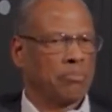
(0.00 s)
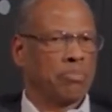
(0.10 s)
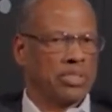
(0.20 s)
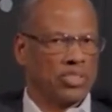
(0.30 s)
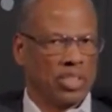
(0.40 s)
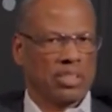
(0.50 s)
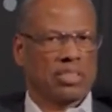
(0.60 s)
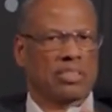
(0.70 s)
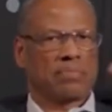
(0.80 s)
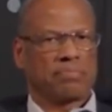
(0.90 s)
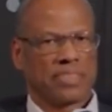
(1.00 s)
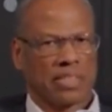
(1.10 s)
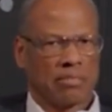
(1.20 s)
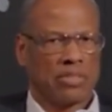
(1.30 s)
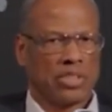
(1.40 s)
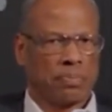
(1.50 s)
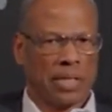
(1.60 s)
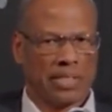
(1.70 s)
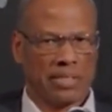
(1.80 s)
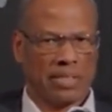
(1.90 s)
but just
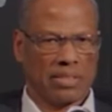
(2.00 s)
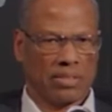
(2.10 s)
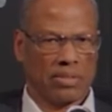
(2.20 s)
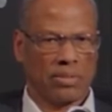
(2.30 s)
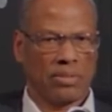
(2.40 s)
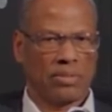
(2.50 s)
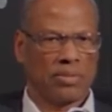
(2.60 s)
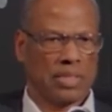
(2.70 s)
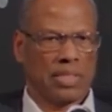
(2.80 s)
responding to